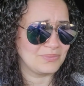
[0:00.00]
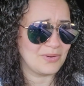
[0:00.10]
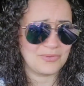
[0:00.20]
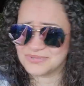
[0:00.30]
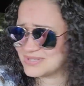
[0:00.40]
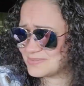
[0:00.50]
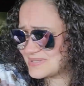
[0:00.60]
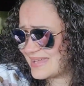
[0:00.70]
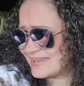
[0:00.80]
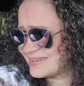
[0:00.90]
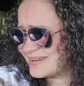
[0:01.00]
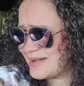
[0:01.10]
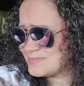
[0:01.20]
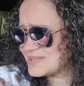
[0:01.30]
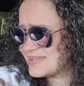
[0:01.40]
over some Stanley
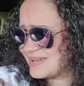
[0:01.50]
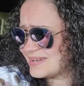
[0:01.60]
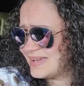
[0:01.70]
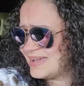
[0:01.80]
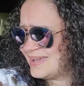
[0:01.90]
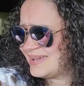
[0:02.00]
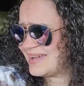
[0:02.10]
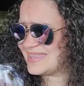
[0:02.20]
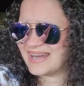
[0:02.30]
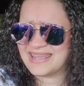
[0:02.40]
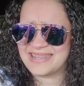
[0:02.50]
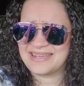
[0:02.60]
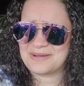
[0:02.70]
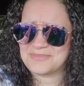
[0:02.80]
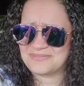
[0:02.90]
Cups, like, and then I think
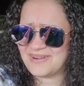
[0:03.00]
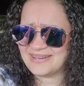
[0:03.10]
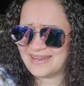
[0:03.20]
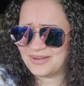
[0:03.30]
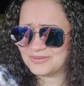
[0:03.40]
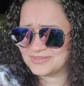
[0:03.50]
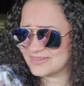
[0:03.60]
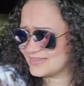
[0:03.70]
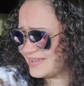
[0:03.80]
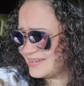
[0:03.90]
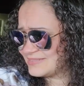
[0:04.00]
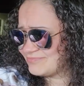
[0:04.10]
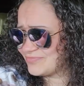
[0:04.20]
come to find out they're like